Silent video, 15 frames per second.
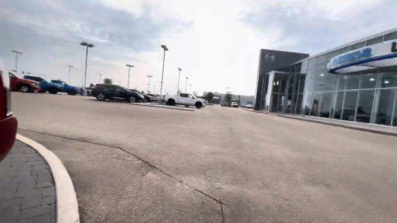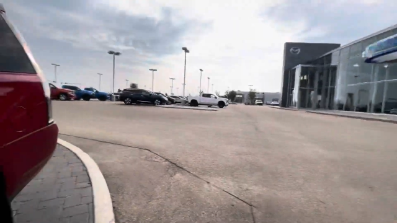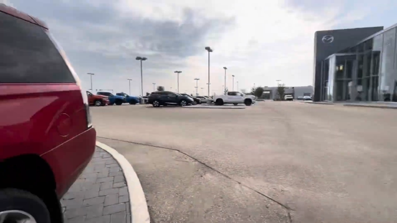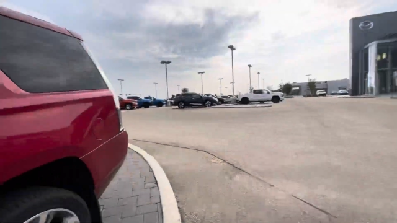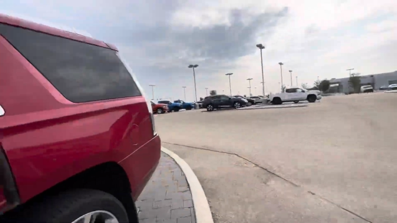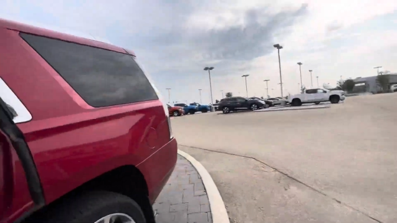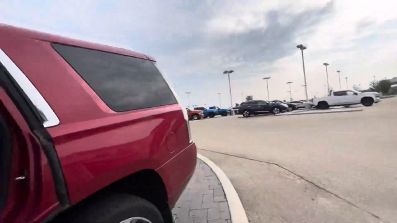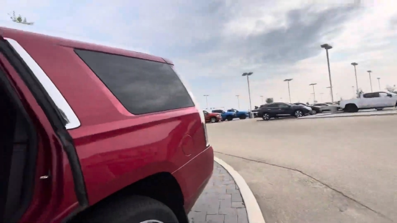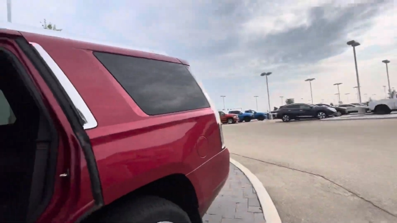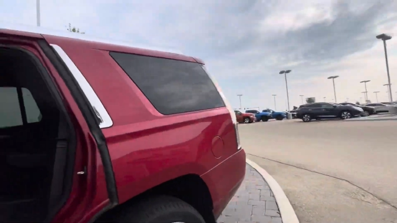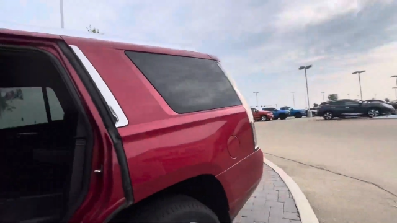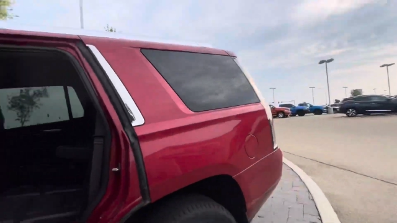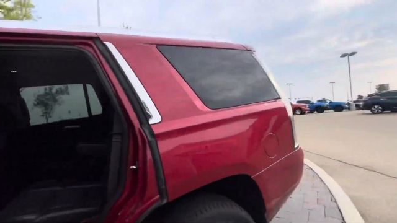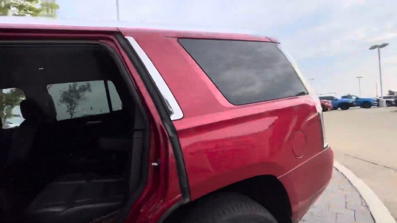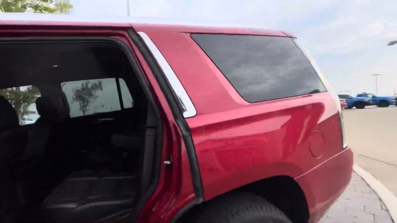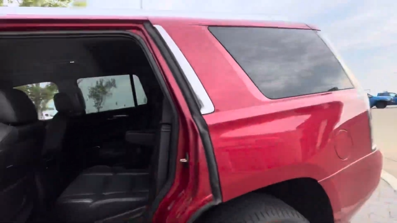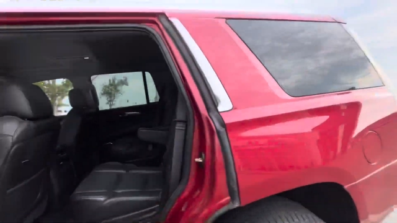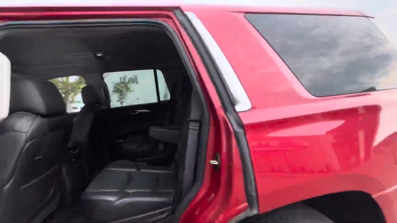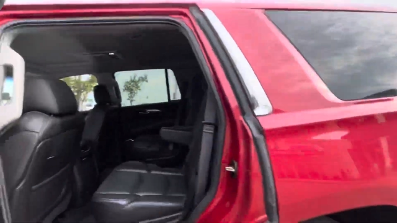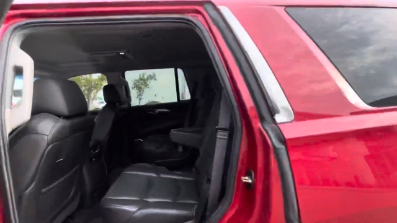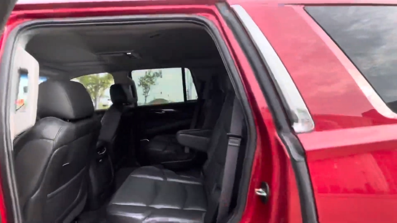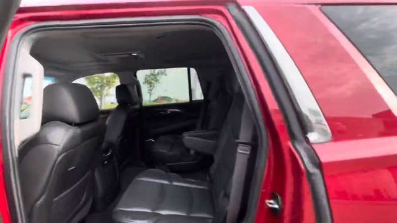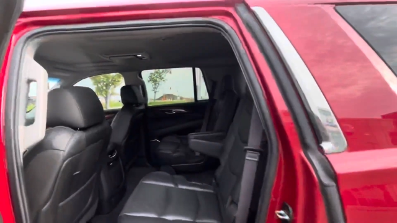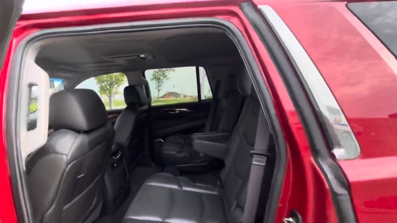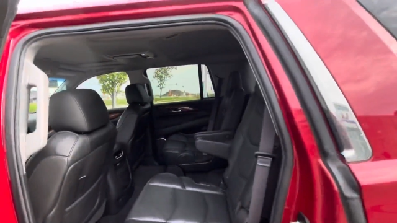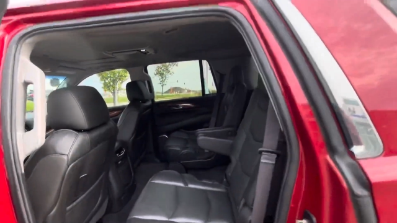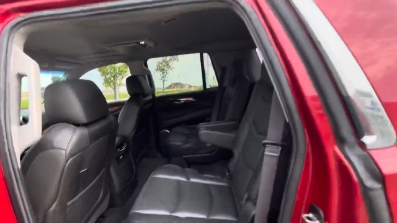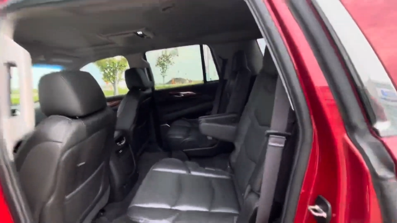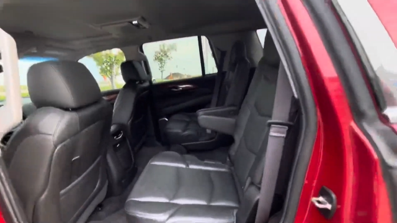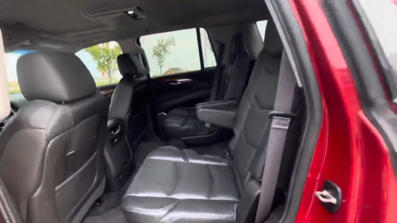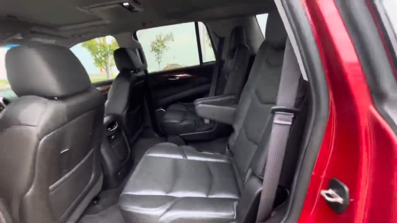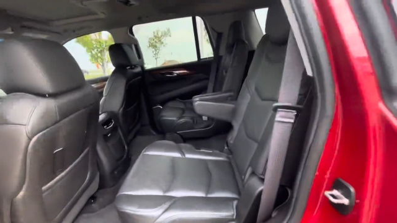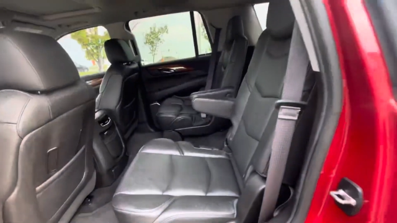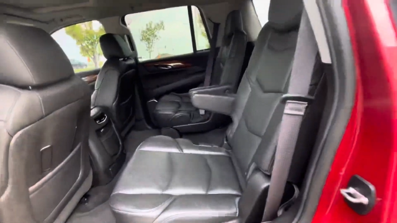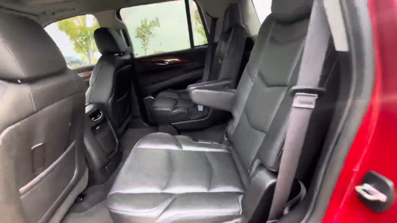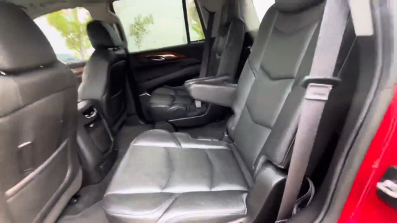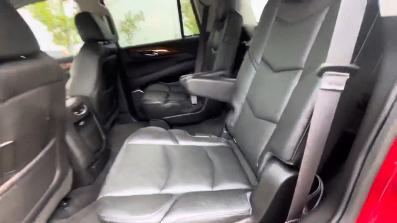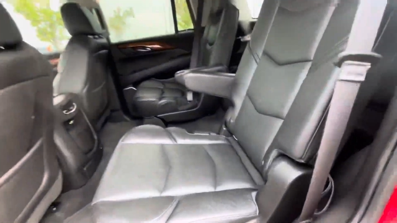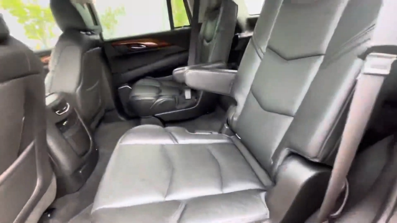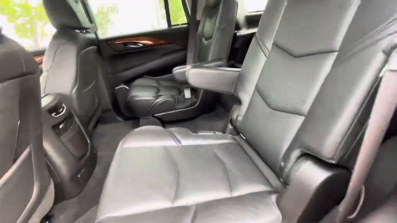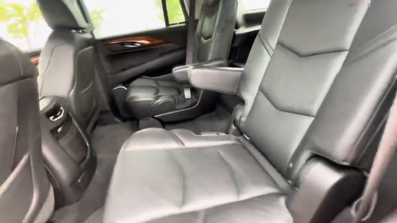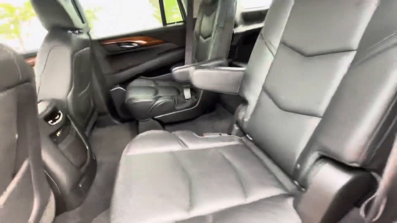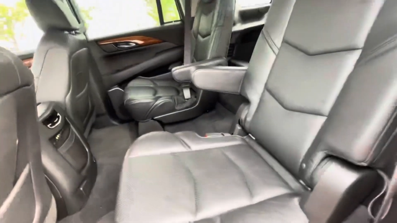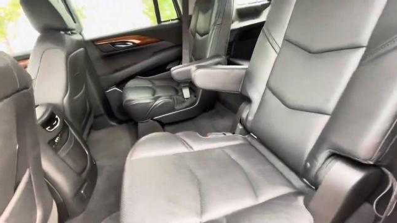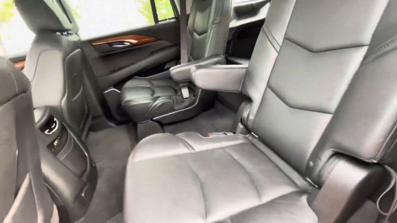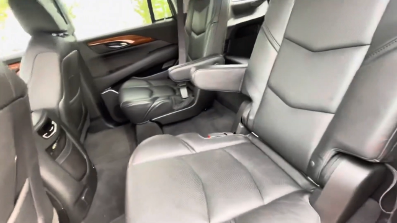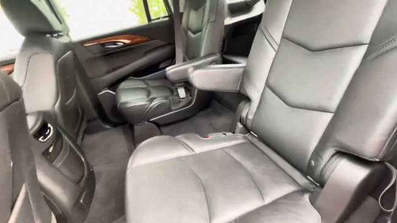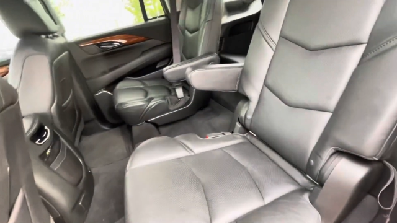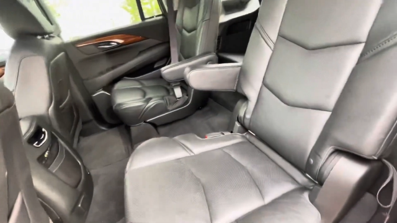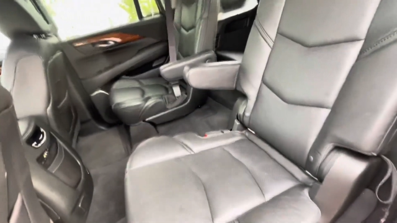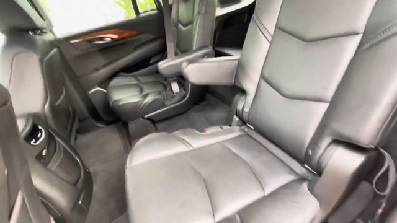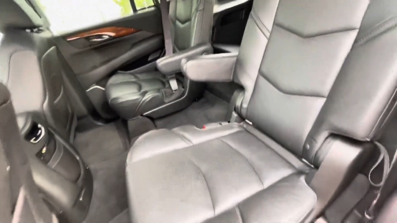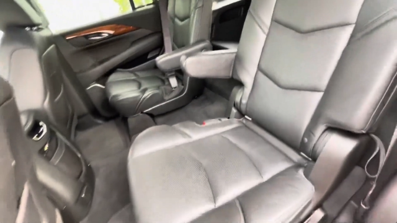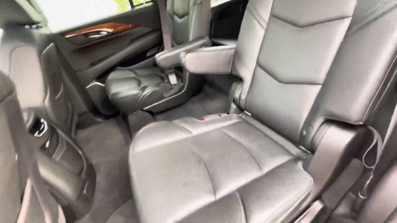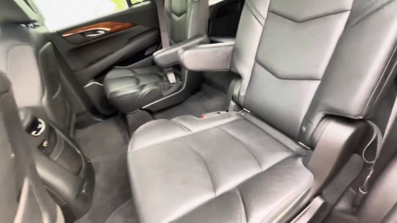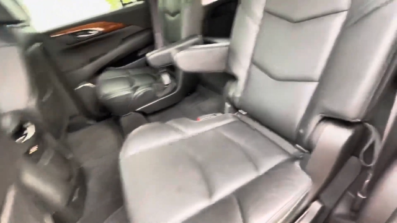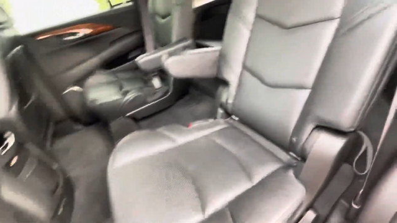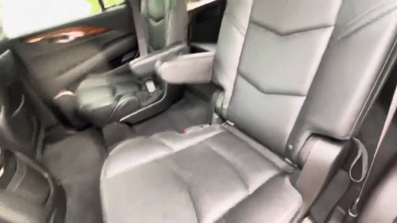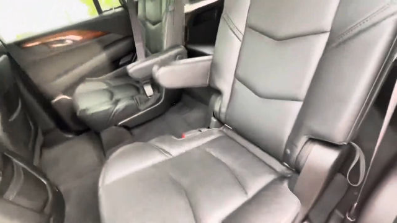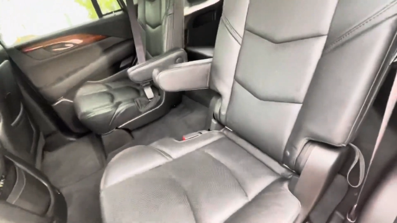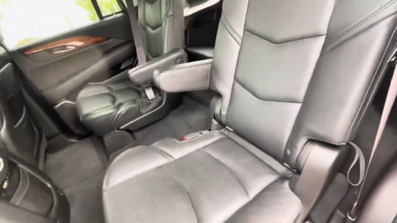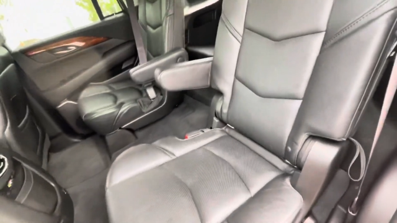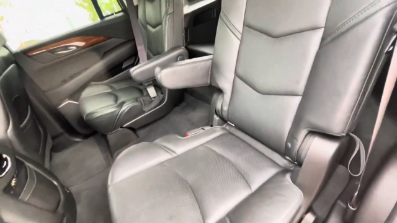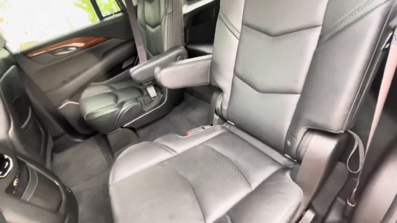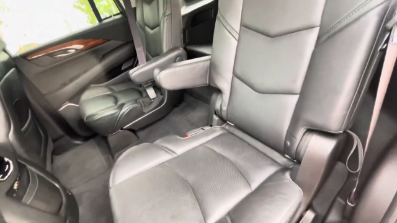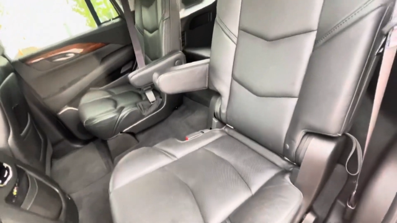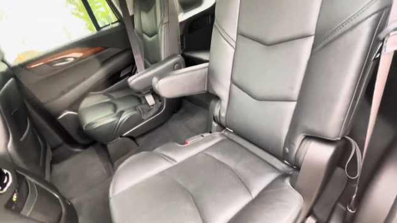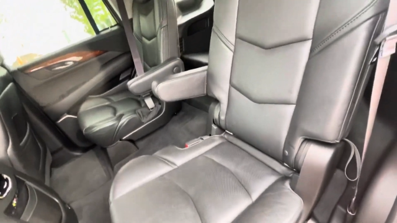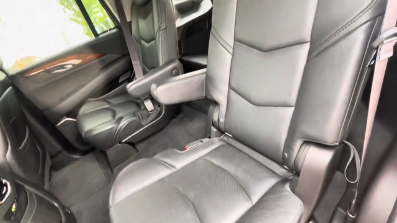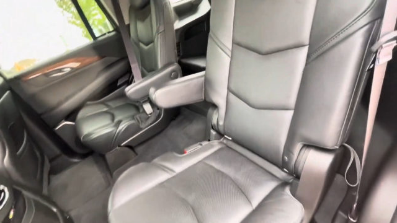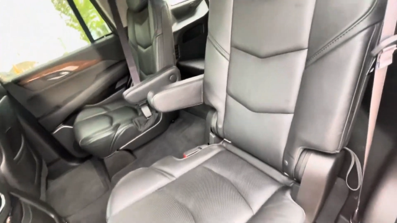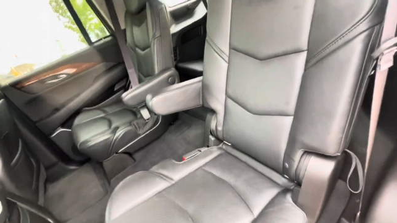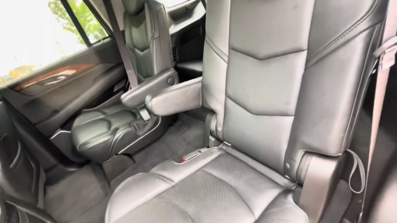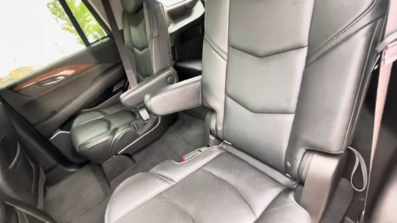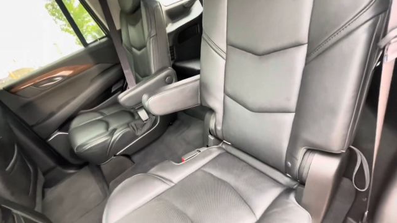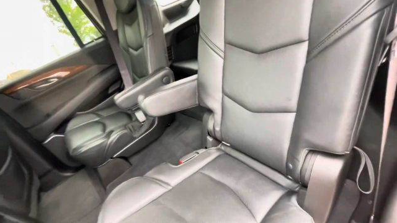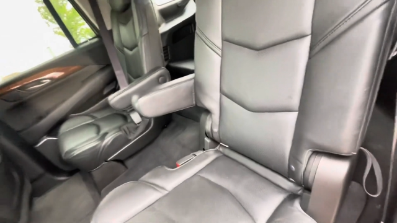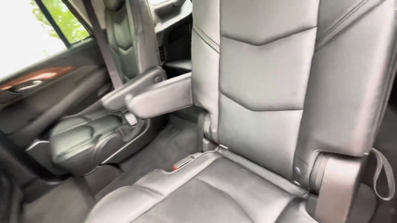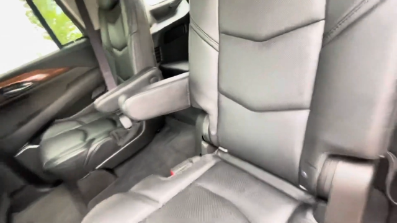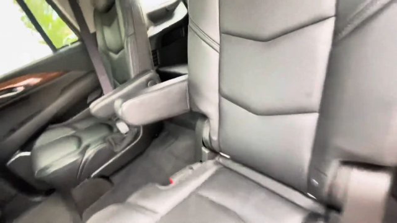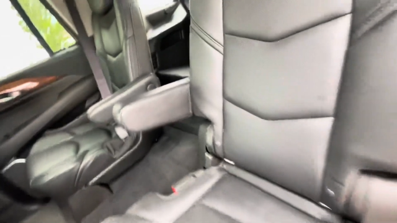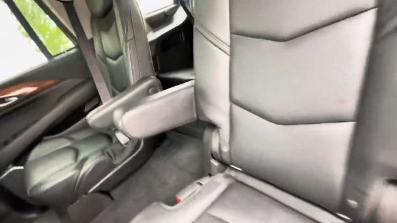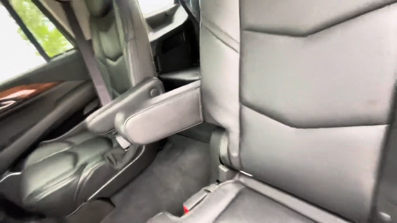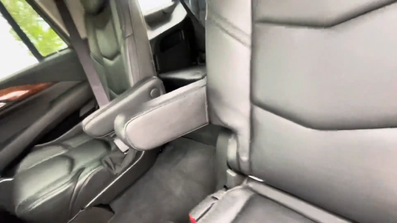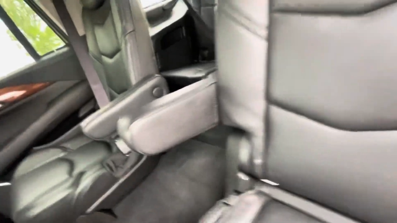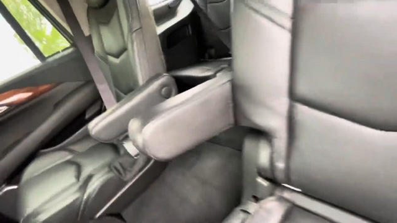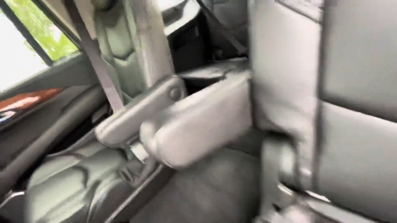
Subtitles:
[unreadable: no face in view]